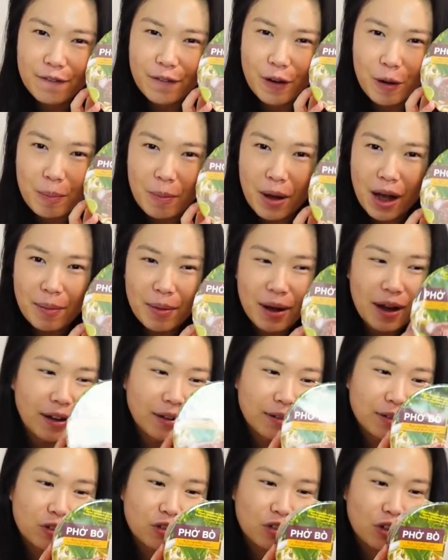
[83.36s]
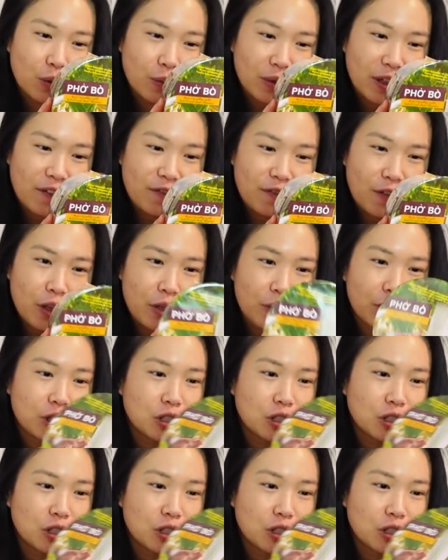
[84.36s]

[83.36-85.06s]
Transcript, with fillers: from Mama. So without further